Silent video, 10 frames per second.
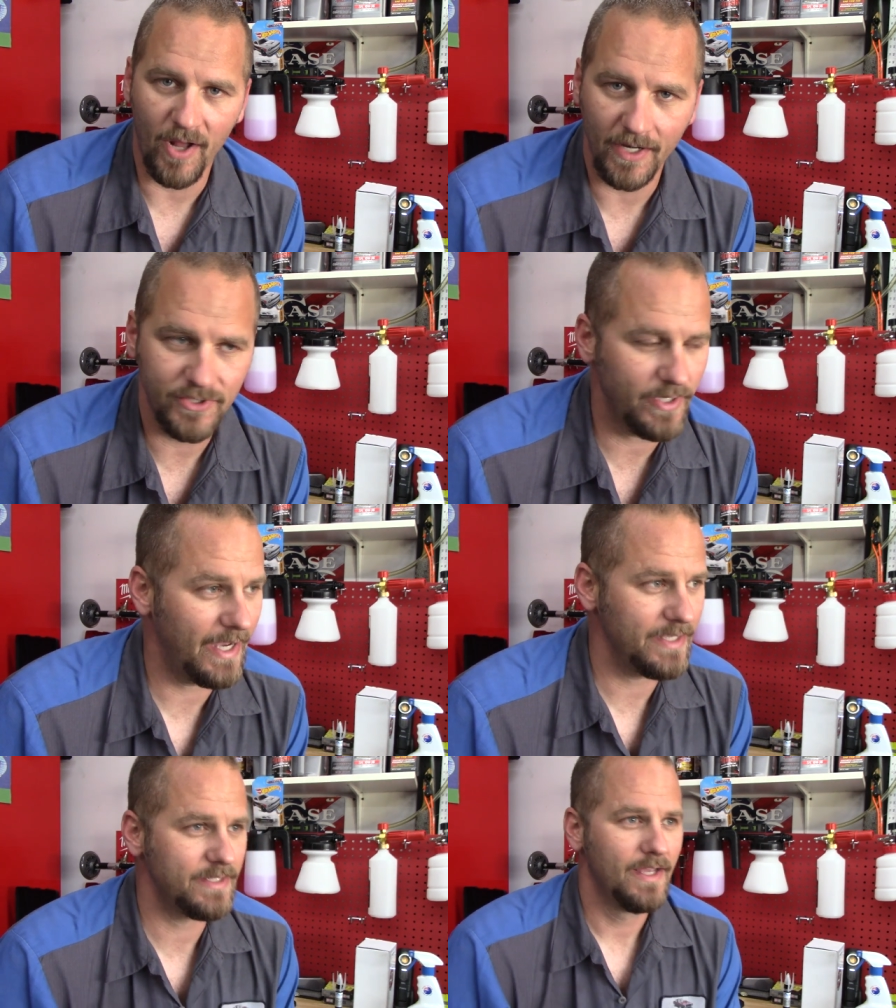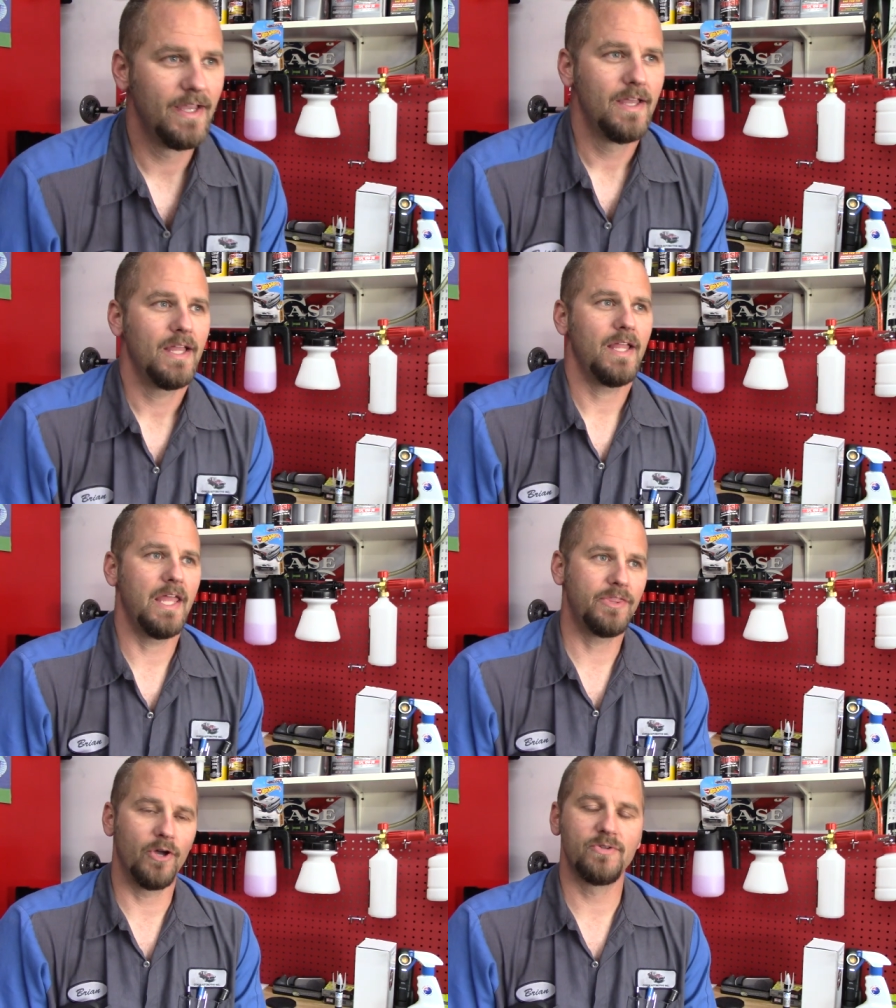product, you guys.
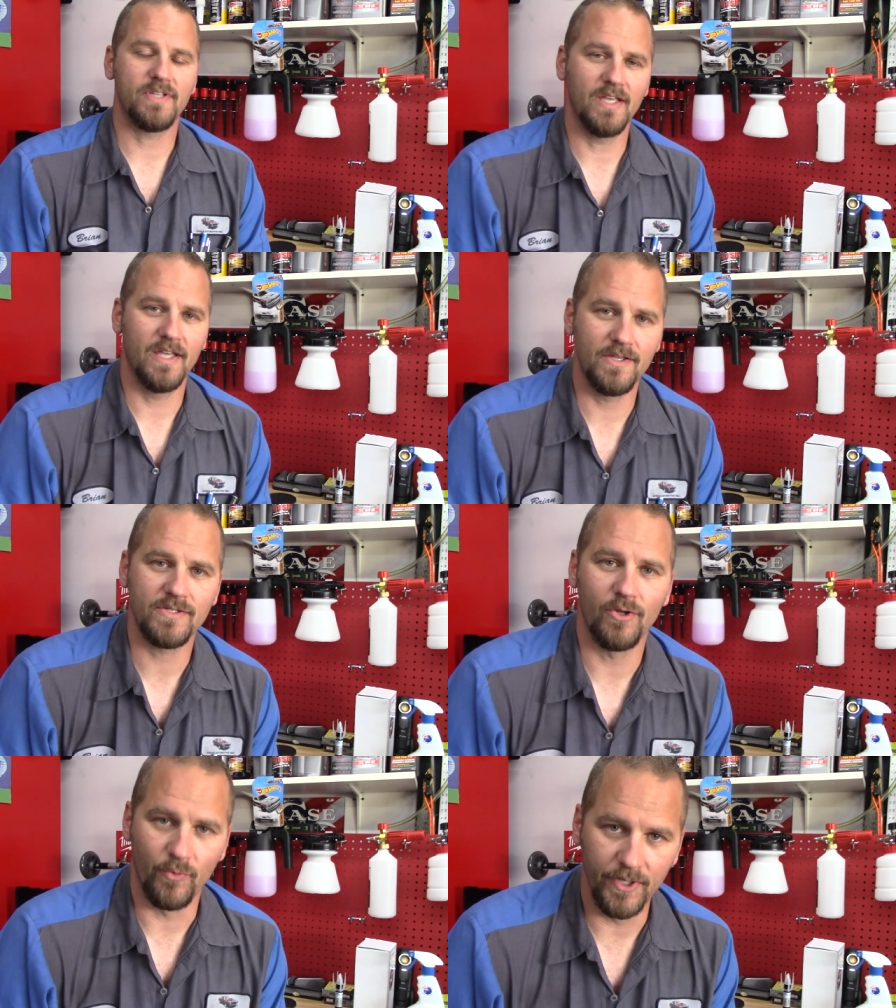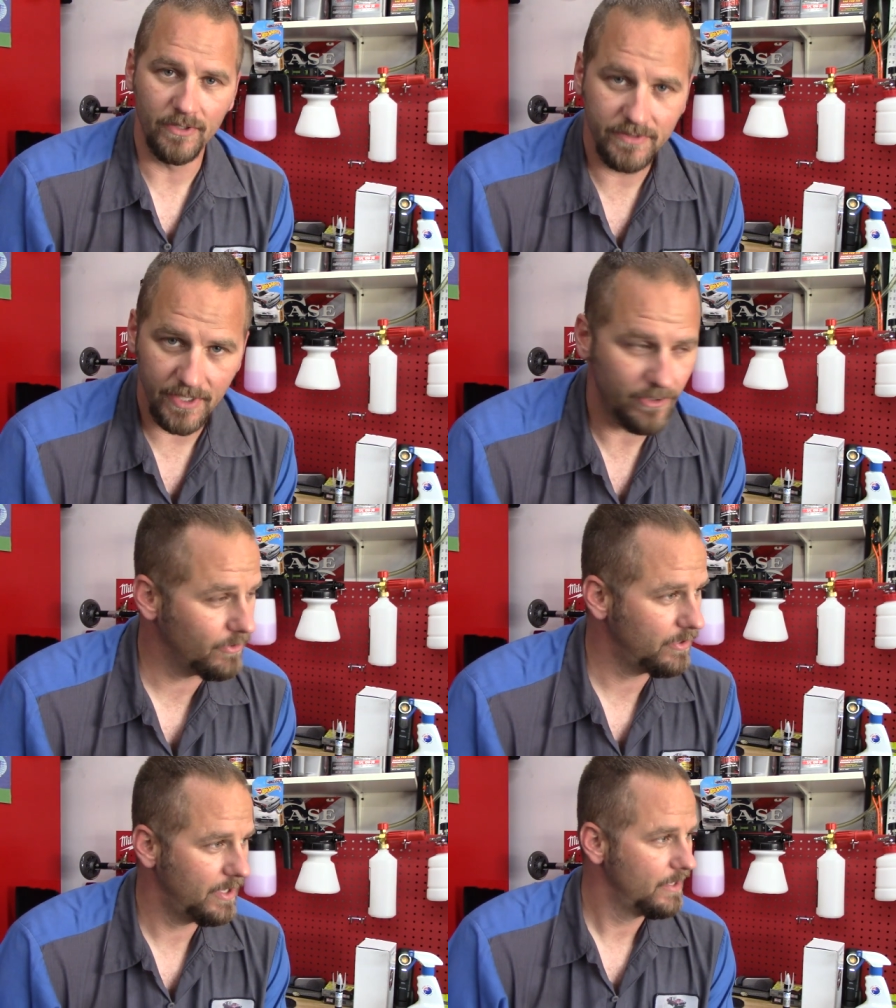Ethos is the real
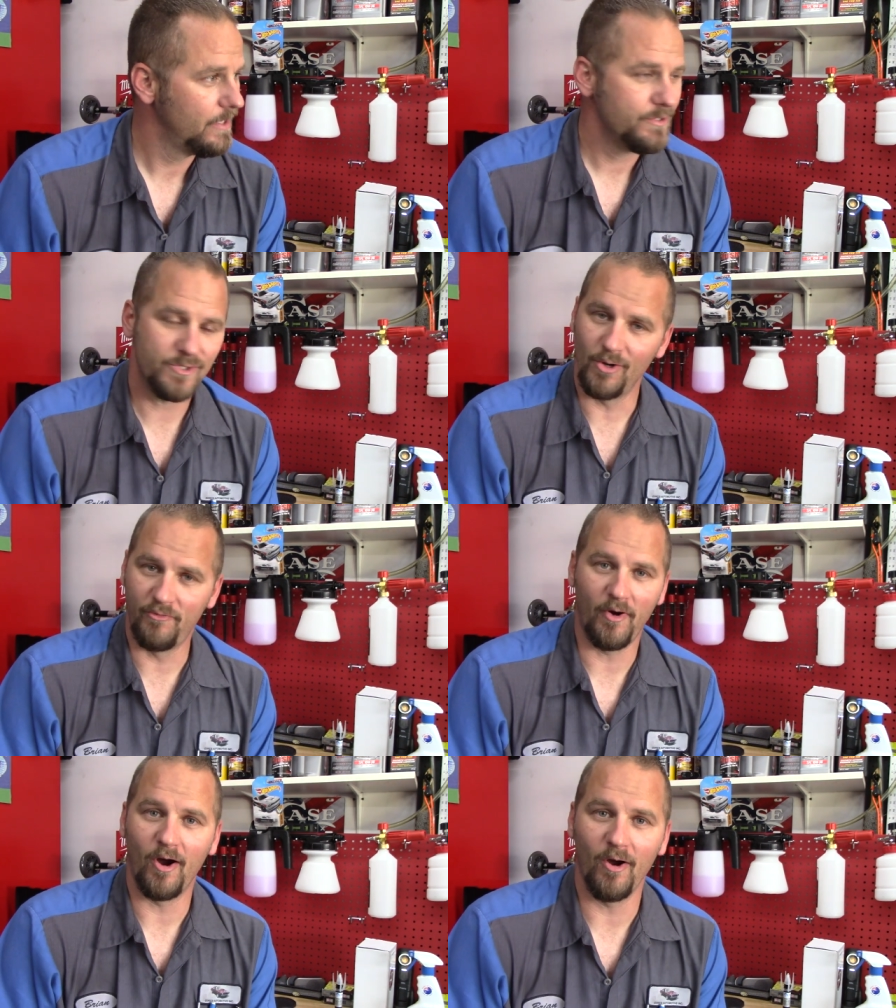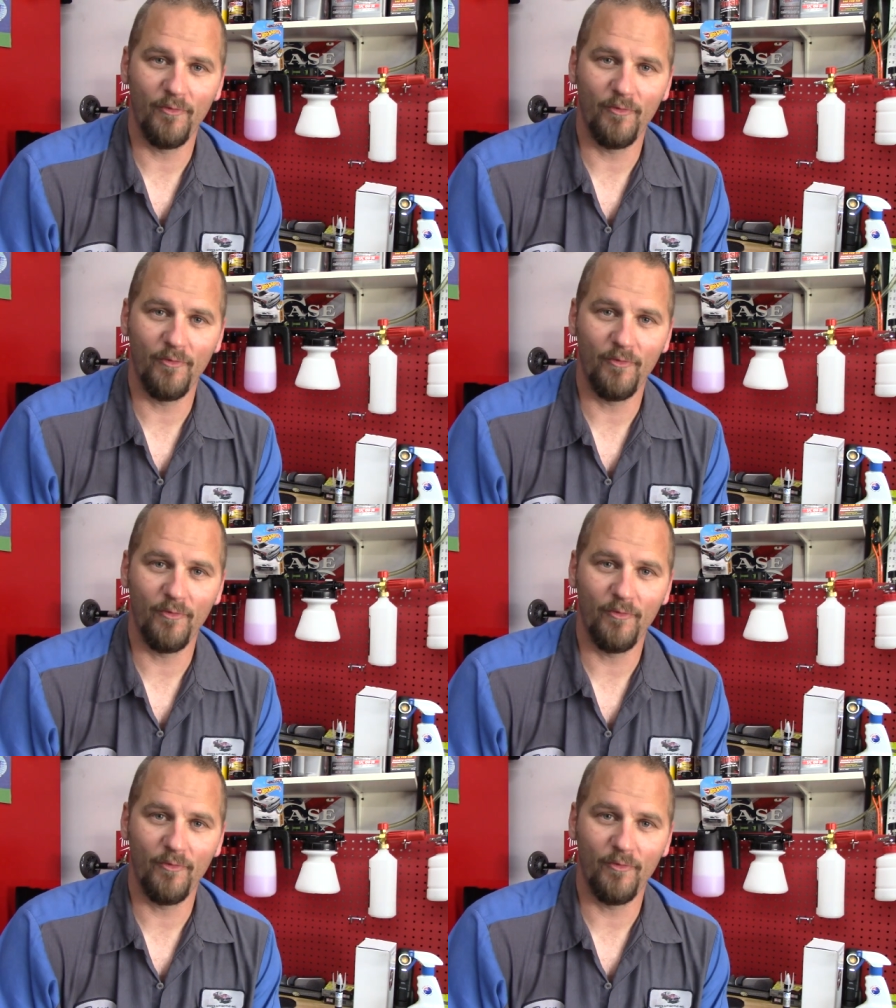deal so far.